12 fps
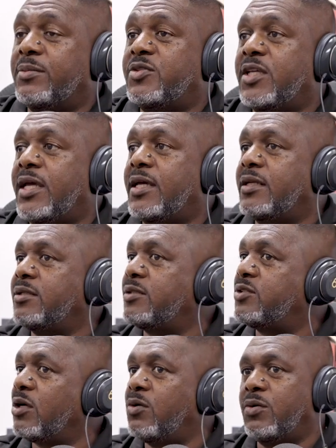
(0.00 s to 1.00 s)
what I'm saying.
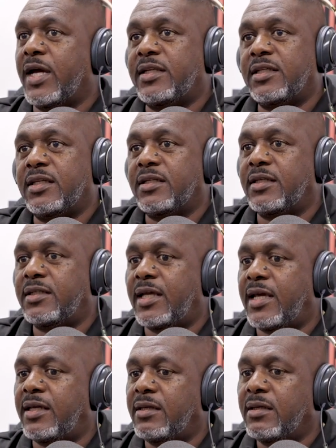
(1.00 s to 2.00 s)
So at the end of the
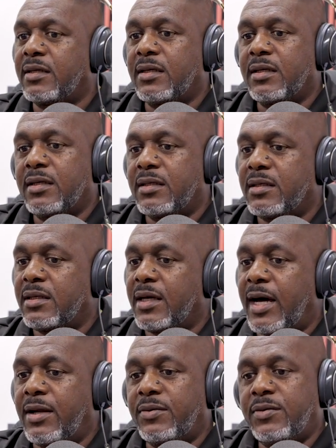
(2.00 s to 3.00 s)
day,
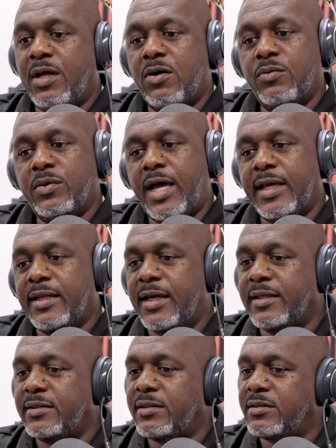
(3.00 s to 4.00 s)
I don't know.
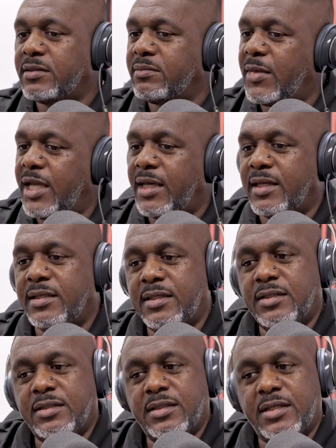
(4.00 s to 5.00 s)
Like man,
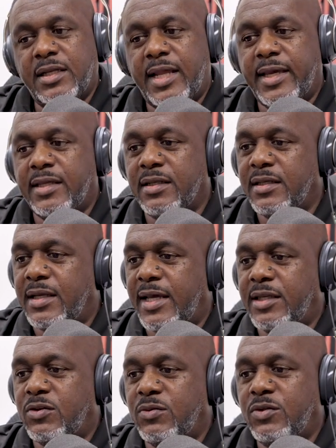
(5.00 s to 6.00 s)
it look
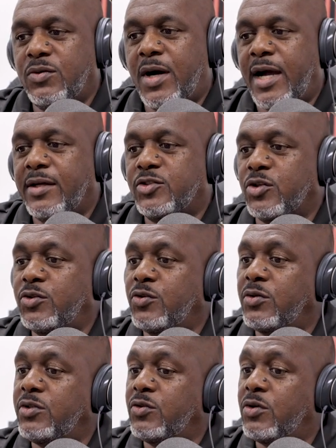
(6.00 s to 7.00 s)
like you out here. So
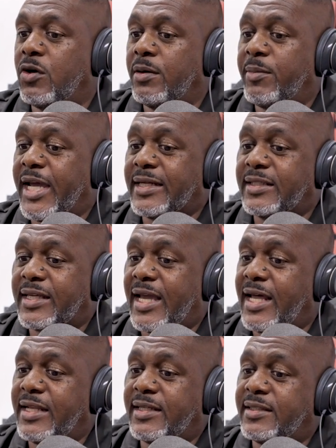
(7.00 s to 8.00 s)
you going back to
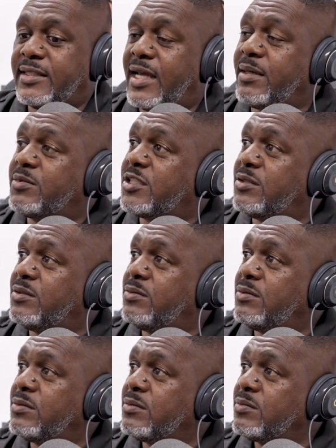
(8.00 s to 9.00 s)
Cali anytime soon?
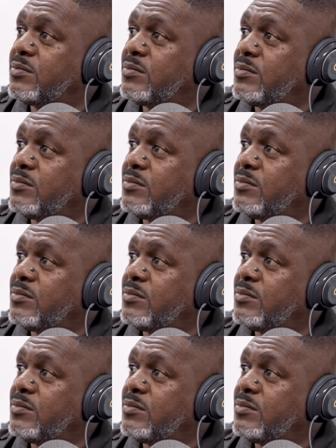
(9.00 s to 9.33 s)
I